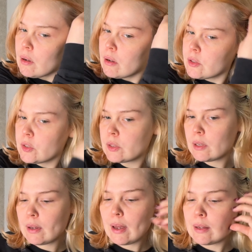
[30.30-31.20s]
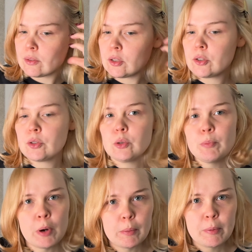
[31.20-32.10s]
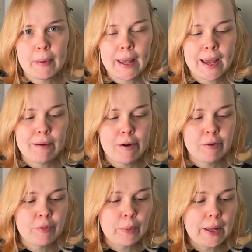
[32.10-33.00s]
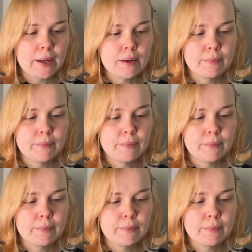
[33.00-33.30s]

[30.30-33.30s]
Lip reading: I'll just, as usual, pop my hair out of the way